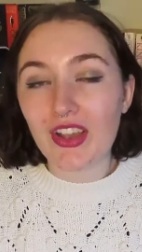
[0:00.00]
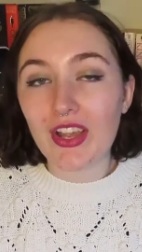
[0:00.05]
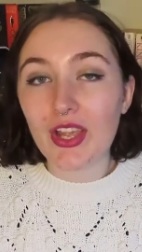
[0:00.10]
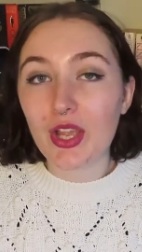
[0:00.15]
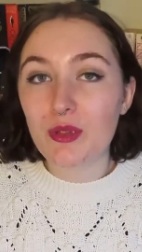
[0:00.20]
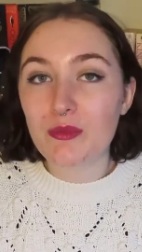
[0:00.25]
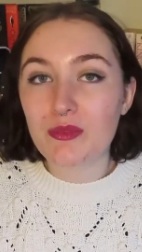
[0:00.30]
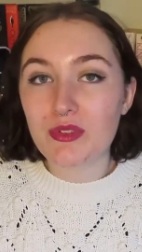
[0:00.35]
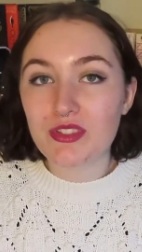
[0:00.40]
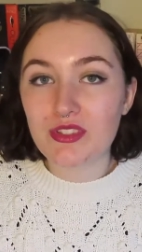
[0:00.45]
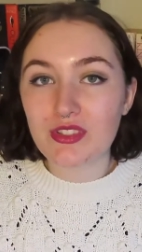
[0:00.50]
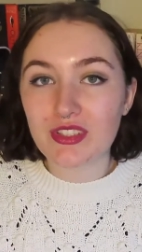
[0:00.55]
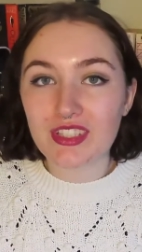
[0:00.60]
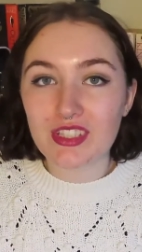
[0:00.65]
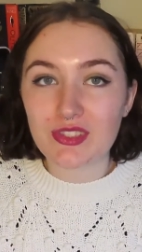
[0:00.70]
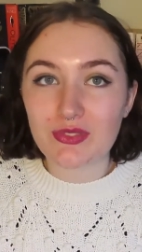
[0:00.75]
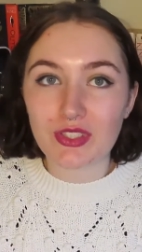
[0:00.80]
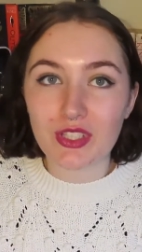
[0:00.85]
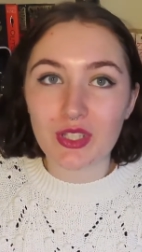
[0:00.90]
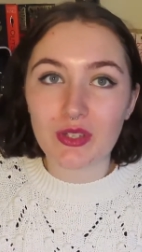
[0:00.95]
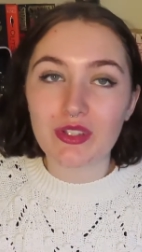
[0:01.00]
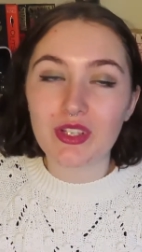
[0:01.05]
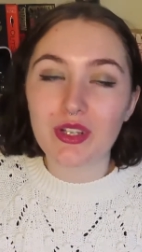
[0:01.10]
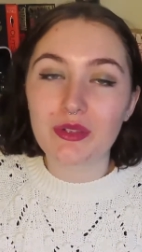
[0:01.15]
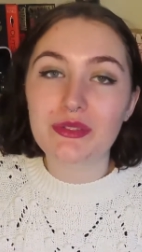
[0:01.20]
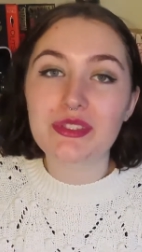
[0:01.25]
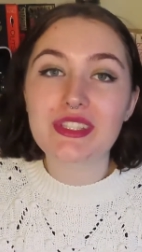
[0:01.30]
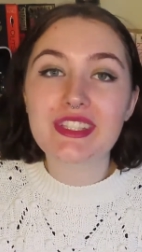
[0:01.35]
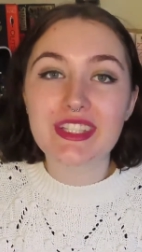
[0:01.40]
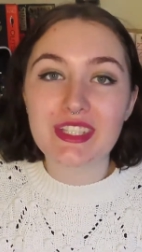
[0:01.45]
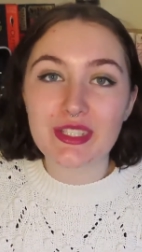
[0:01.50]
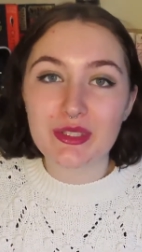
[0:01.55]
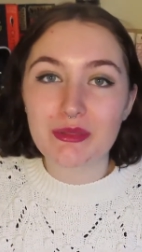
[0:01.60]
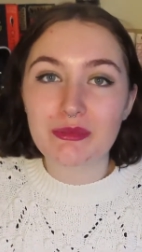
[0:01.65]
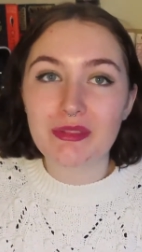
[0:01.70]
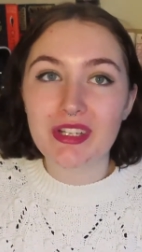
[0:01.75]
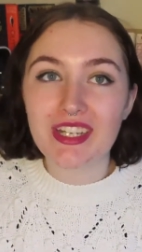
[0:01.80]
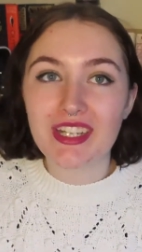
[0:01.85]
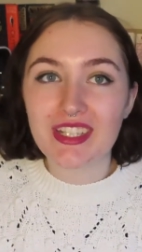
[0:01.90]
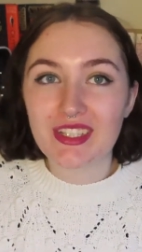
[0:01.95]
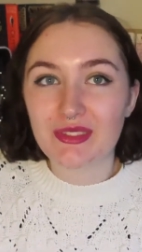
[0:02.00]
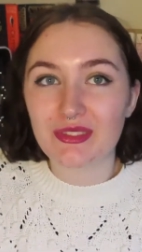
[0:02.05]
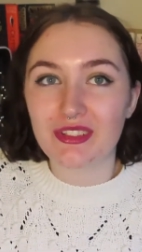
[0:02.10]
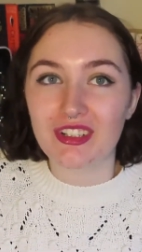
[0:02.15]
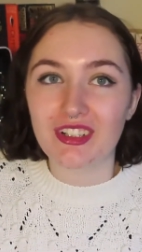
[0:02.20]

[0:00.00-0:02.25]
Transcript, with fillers: I hope you enjoyed this video and I will see you in my next